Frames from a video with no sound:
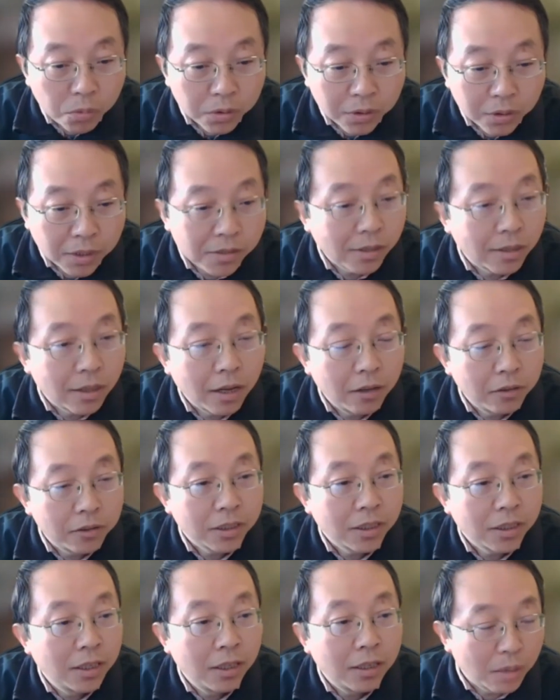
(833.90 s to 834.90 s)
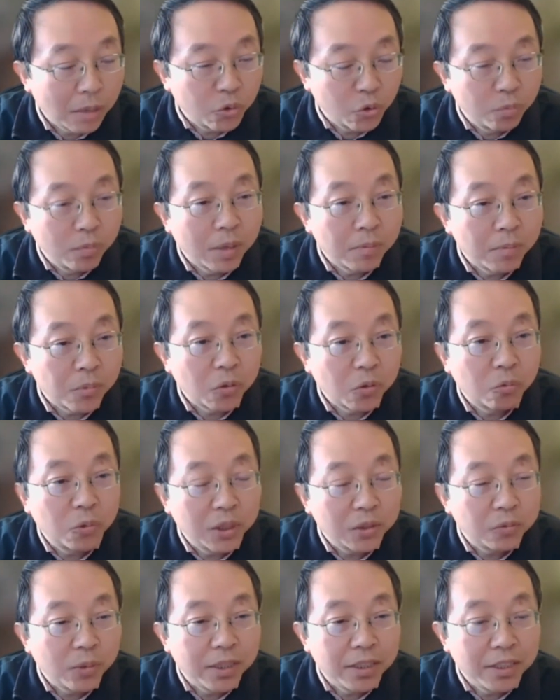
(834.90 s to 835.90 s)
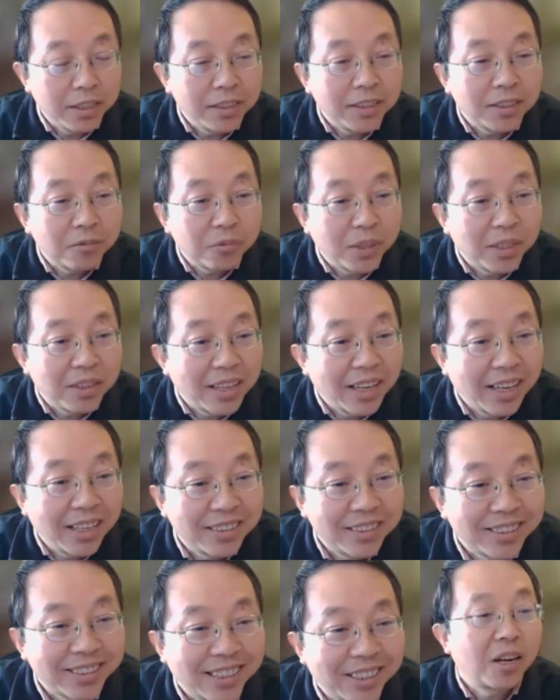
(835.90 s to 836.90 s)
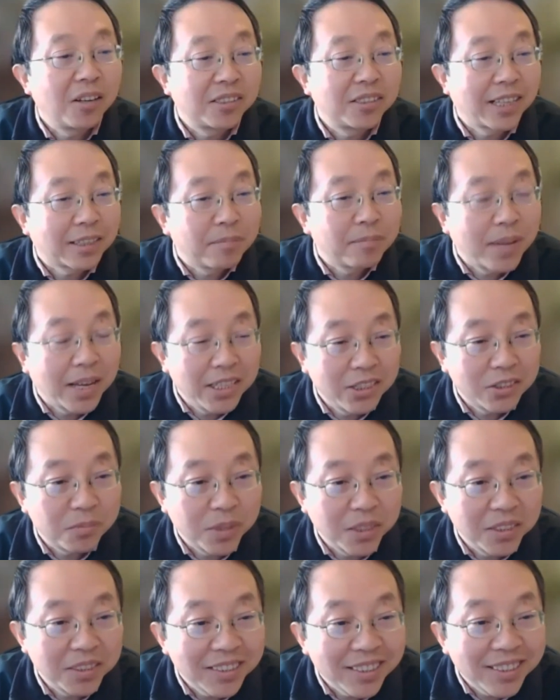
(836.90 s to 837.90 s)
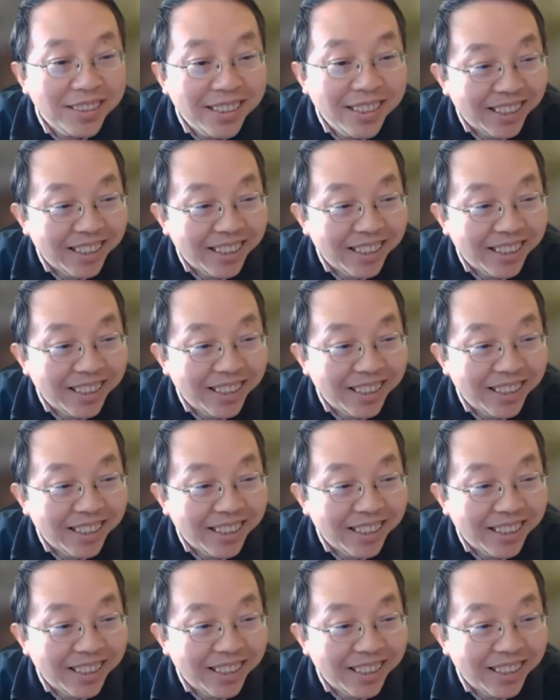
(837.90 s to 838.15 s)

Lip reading: help us a lot. Try and remember what we did with that project management.